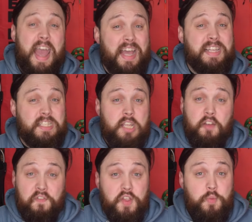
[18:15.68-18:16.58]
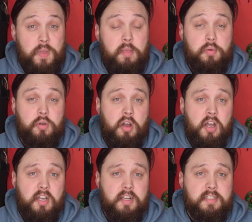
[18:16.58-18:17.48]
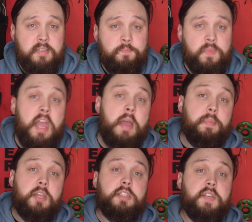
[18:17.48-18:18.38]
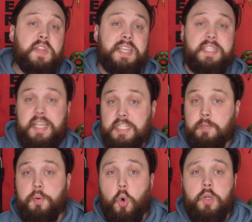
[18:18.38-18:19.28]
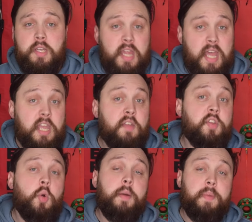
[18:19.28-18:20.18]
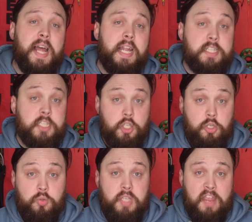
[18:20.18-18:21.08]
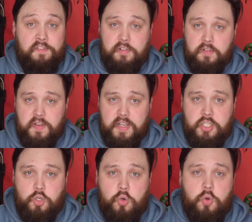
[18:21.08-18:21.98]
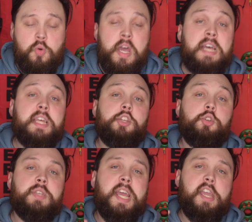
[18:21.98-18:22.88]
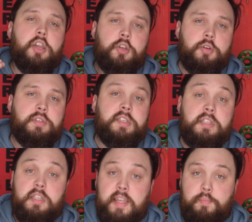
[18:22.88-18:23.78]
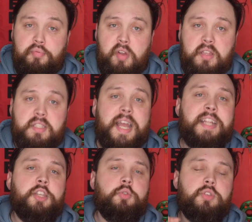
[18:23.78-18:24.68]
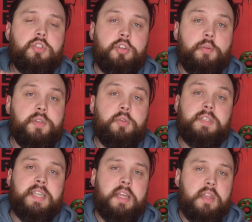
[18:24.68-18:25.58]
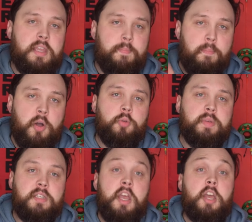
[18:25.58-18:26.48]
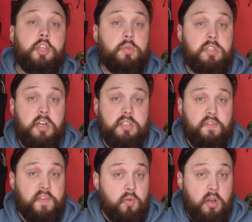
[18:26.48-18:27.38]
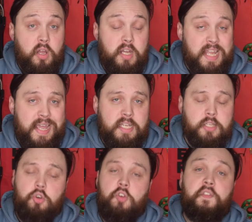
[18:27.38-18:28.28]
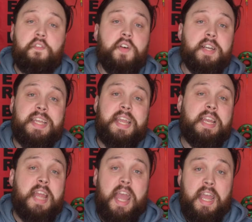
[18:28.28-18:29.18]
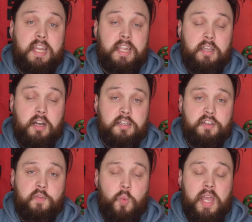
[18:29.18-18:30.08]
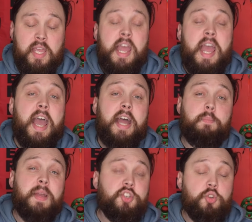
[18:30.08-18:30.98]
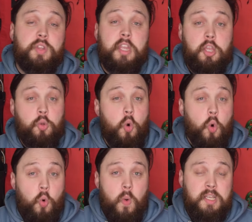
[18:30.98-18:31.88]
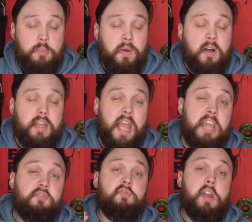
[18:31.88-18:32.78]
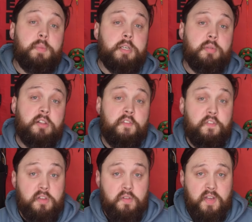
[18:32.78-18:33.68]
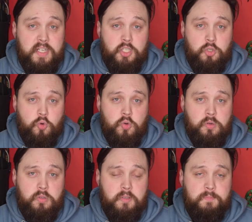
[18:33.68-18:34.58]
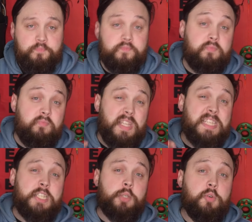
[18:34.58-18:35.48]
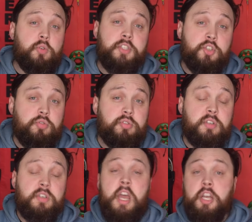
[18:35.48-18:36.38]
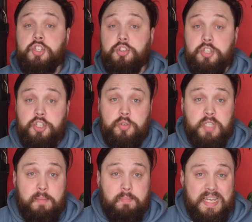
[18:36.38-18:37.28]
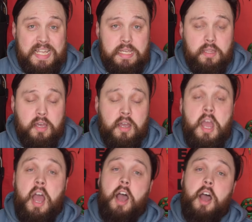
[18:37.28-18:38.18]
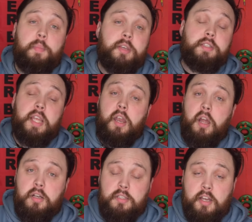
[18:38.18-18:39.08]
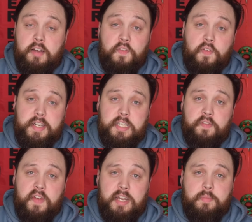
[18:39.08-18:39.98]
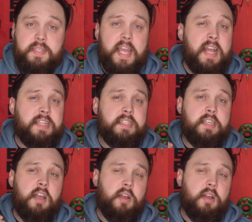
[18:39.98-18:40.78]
and a few people got hurt. Because of this, it's important that if you are planning to use a full face snorkel, that you take good deep breaths and you stop using it the moment you start to feel lightheaded or funny in any kind of way, and make sure that you always buy a reputable full face snorkel. Smaller children shouldn't use them neither, because their lungs aren't fully developed, and